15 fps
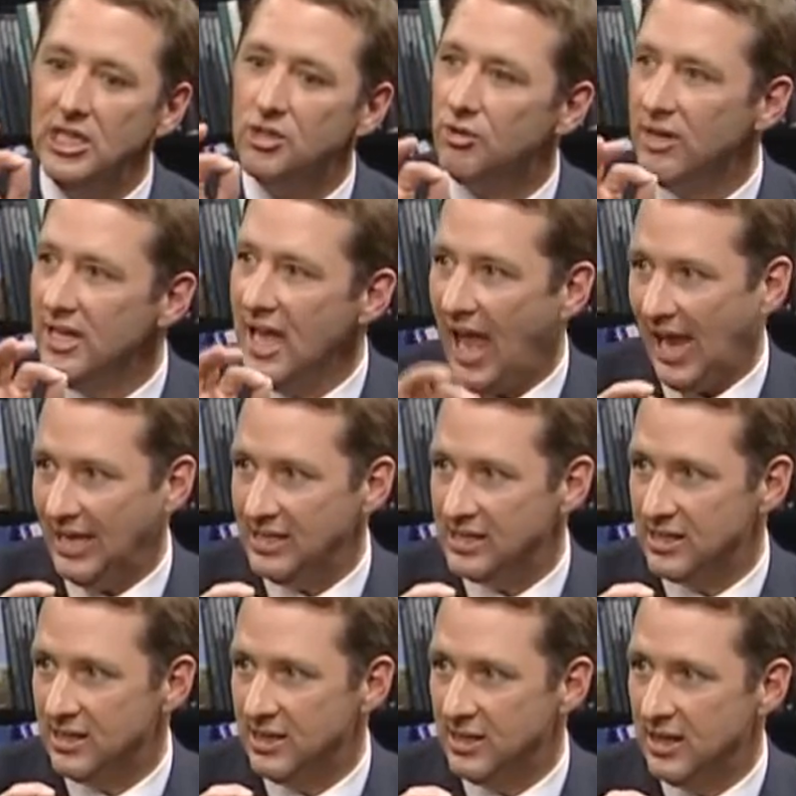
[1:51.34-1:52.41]

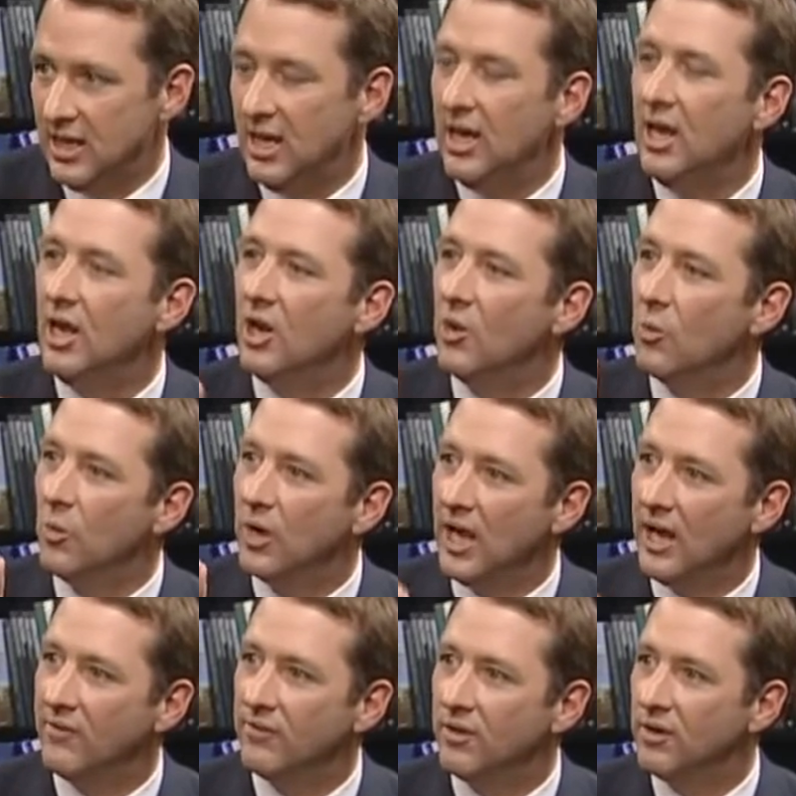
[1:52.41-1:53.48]
create
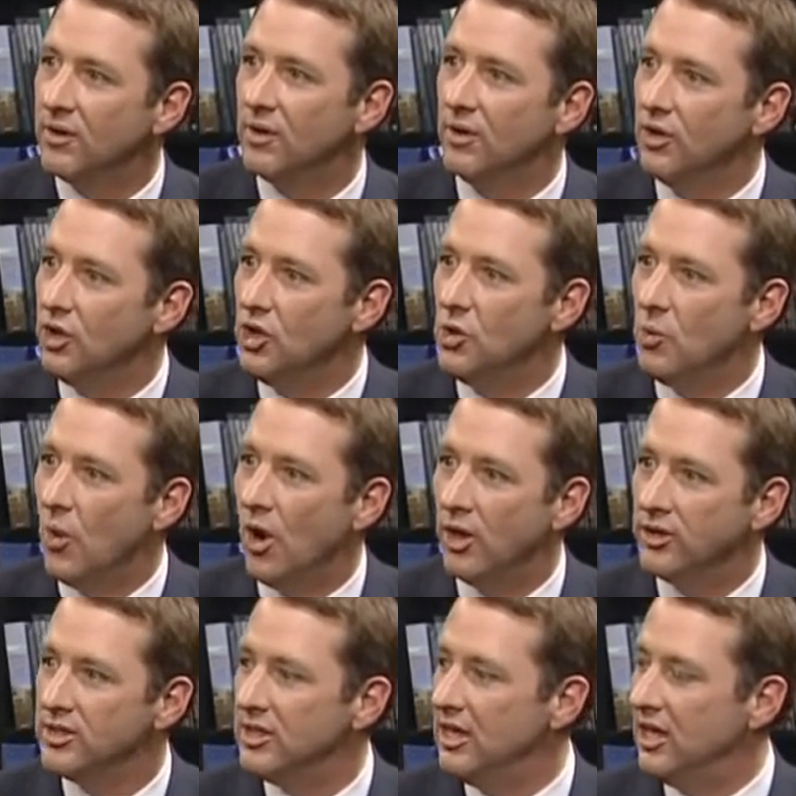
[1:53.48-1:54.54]
whatever you
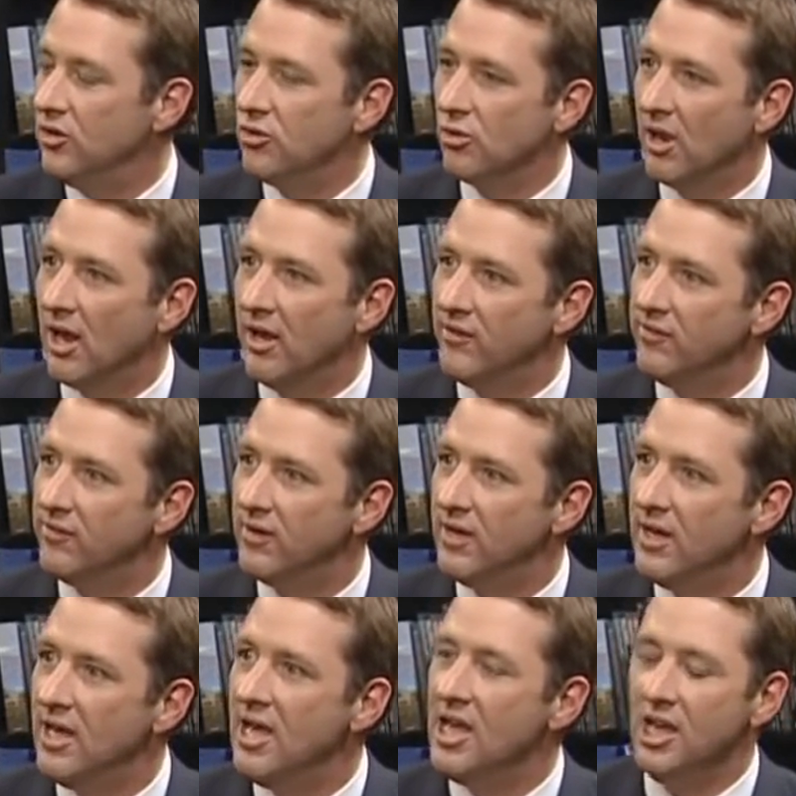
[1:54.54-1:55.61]
want in your life.
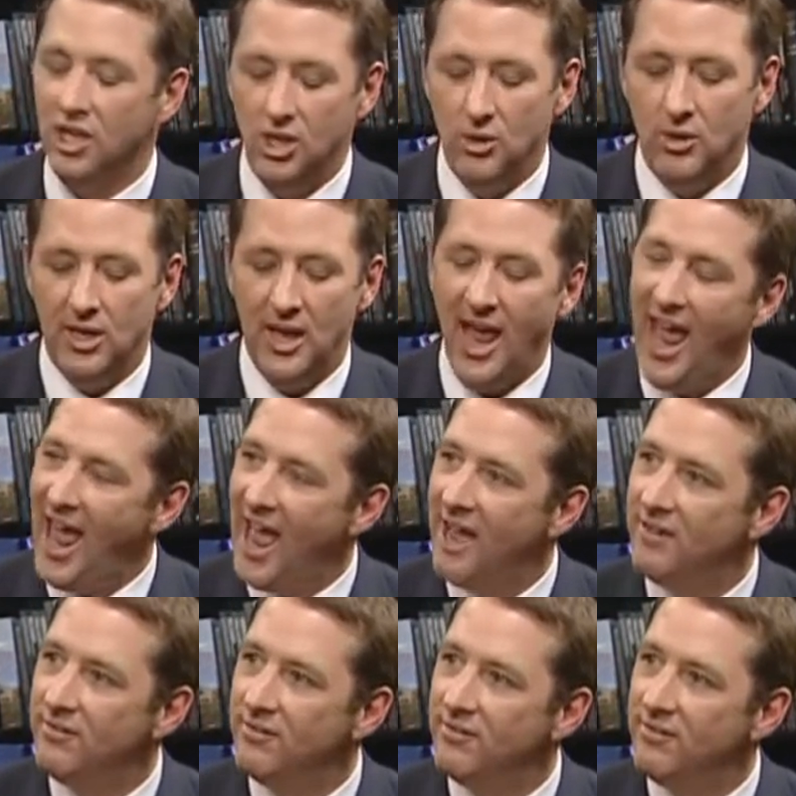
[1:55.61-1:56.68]
You can
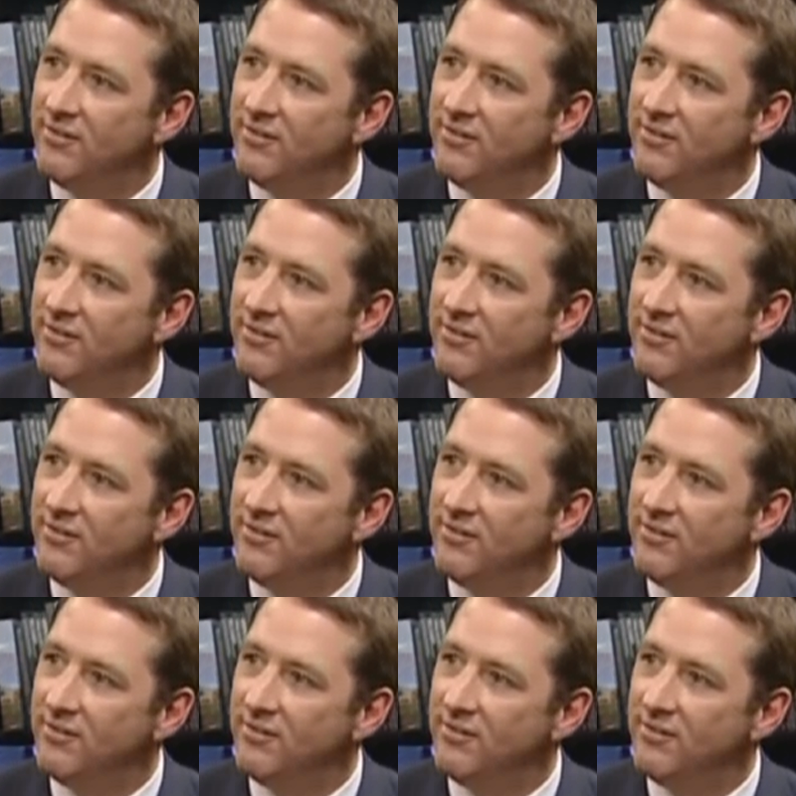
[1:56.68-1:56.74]
have,